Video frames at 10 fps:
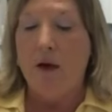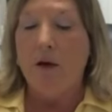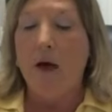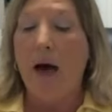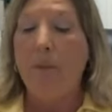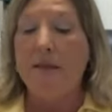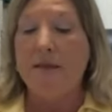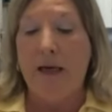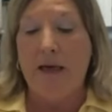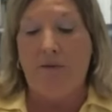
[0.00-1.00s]
copies
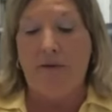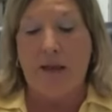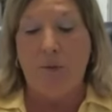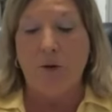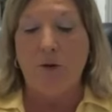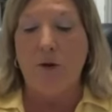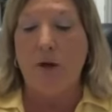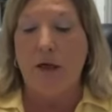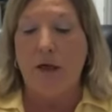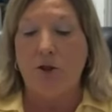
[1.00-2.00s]
made available to your
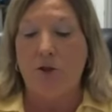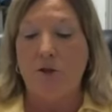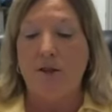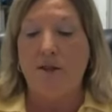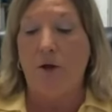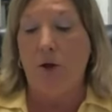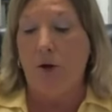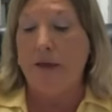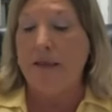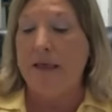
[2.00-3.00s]
ushers,
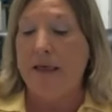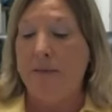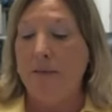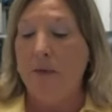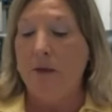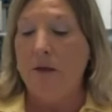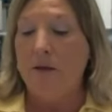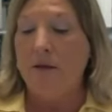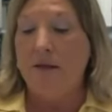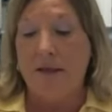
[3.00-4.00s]
security team,
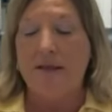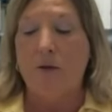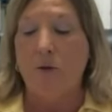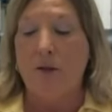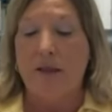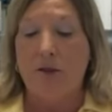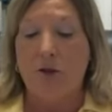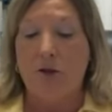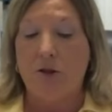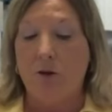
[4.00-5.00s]
Sunday school
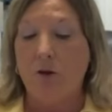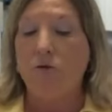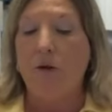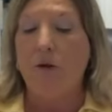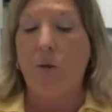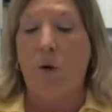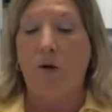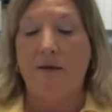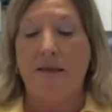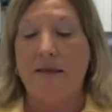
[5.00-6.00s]
teachers, nursery
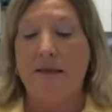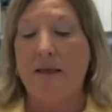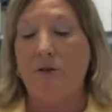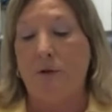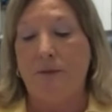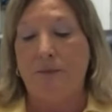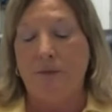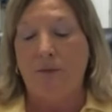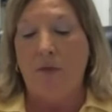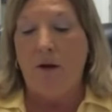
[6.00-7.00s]
workers, etc.
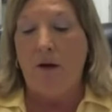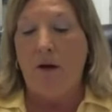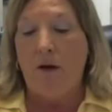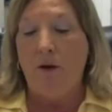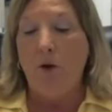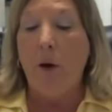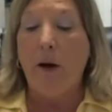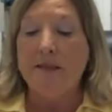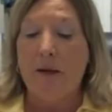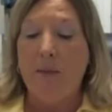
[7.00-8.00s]
You
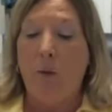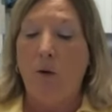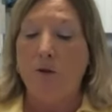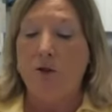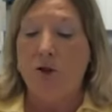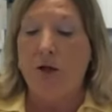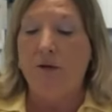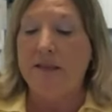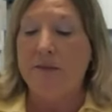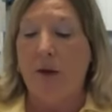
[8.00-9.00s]
also may want to share
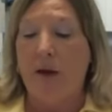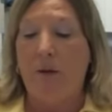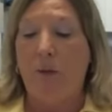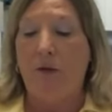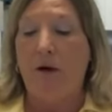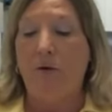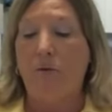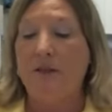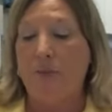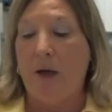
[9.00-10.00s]
this plan with other
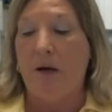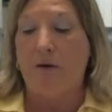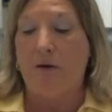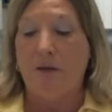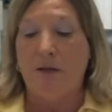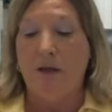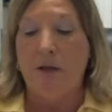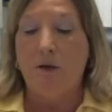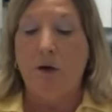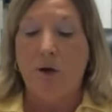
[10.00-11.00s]
responders,
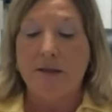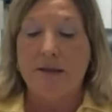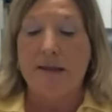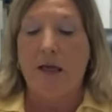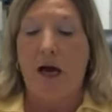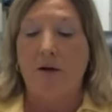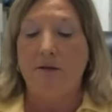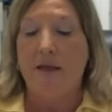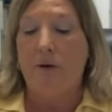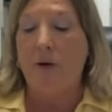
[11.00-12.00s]
nurses and
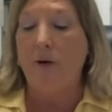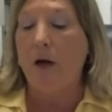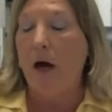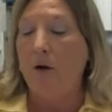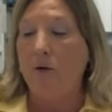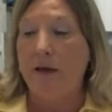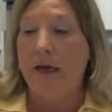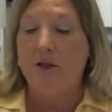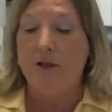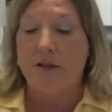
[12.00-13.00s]
doctors that are in your
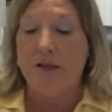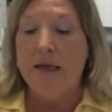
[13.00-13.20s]
congregation,